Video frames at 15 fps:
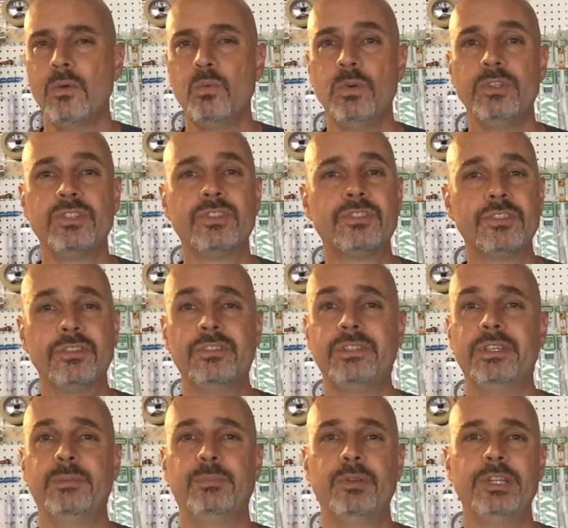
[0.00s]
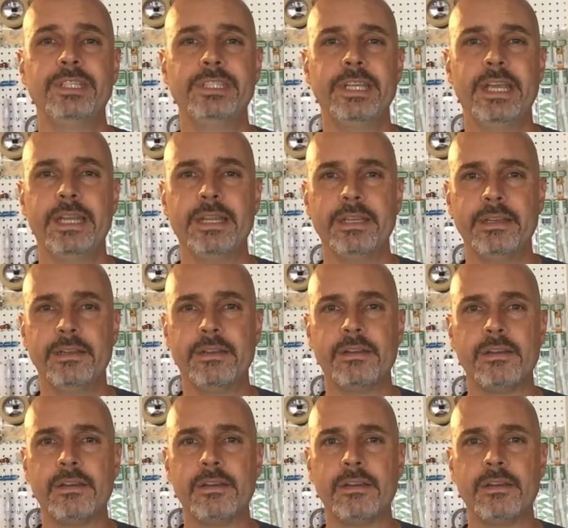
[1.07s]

would certainly appreciate it.